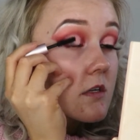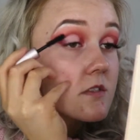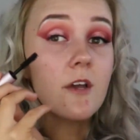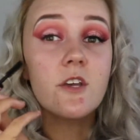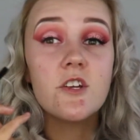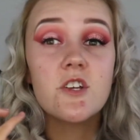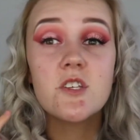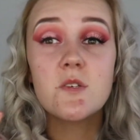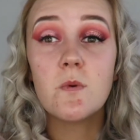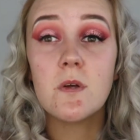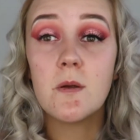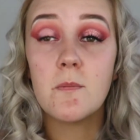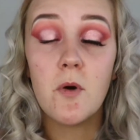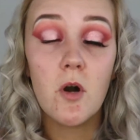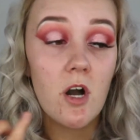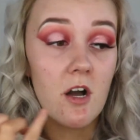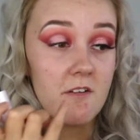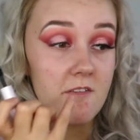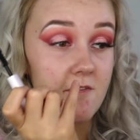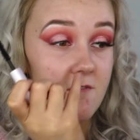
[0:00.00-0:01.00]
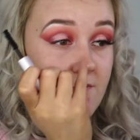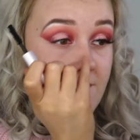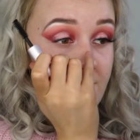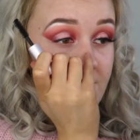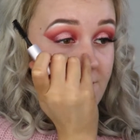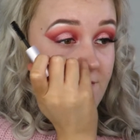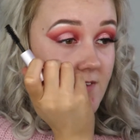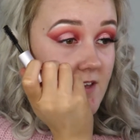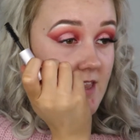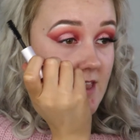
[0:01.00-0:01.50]
You just want to put a
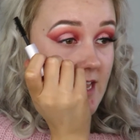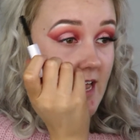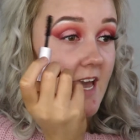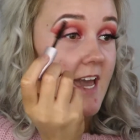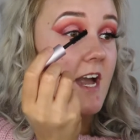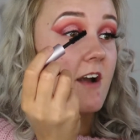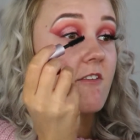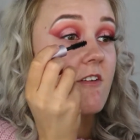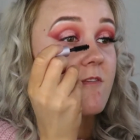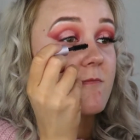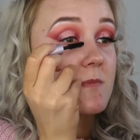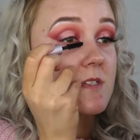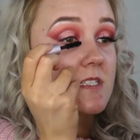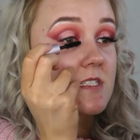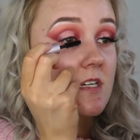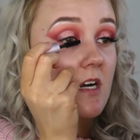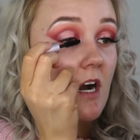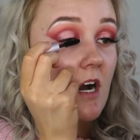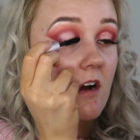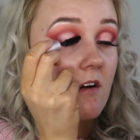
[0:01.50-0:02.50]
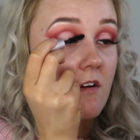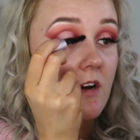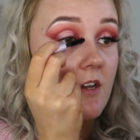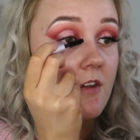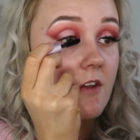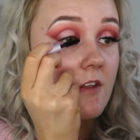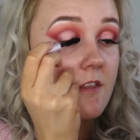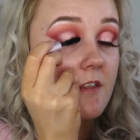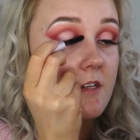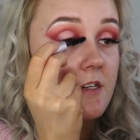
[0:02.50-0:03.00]
thin layer of mascara
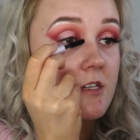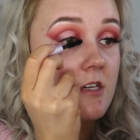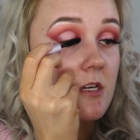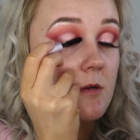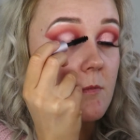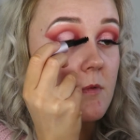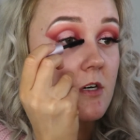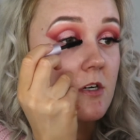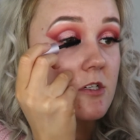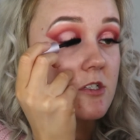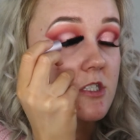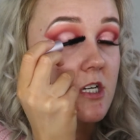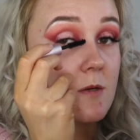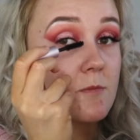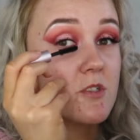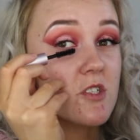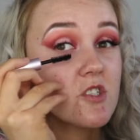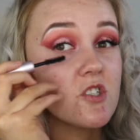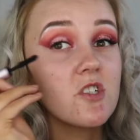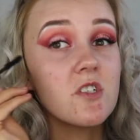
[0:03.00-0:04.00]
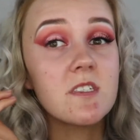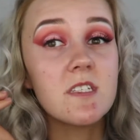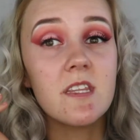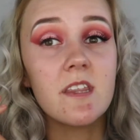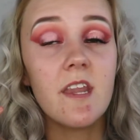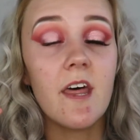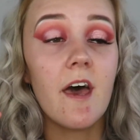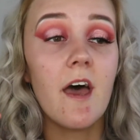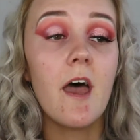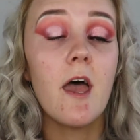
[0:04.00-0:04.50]
on, nothing too much. I'm just
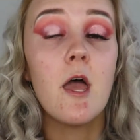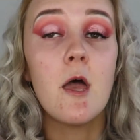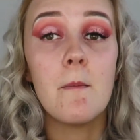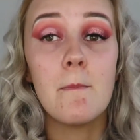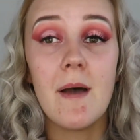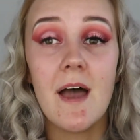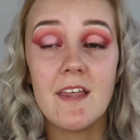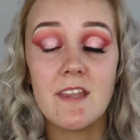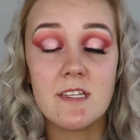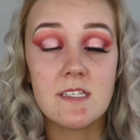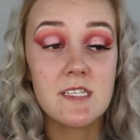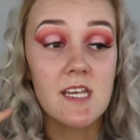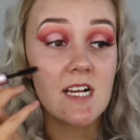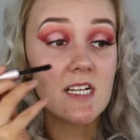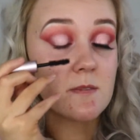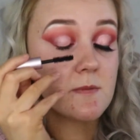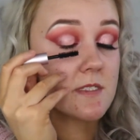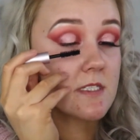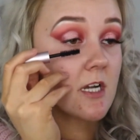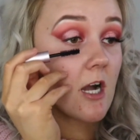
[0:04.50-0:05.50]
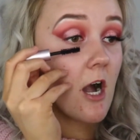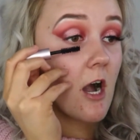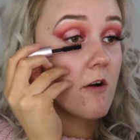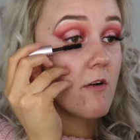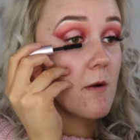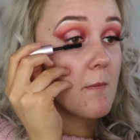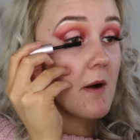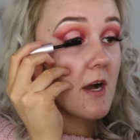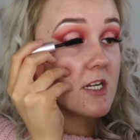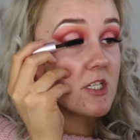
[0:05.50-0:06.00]
using the Better Than Sex
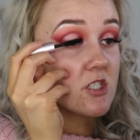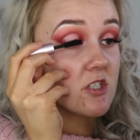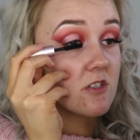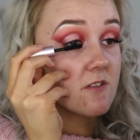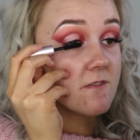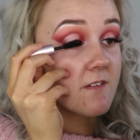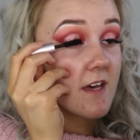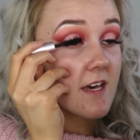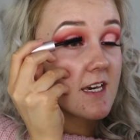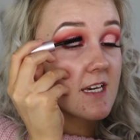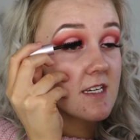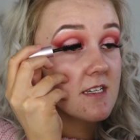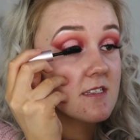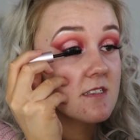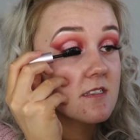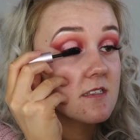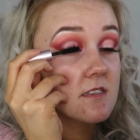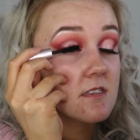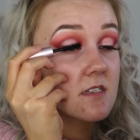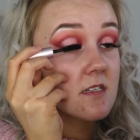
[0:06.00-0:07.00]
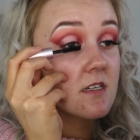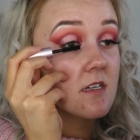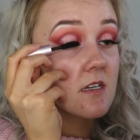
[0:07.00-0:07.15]
mascara by Too Faced.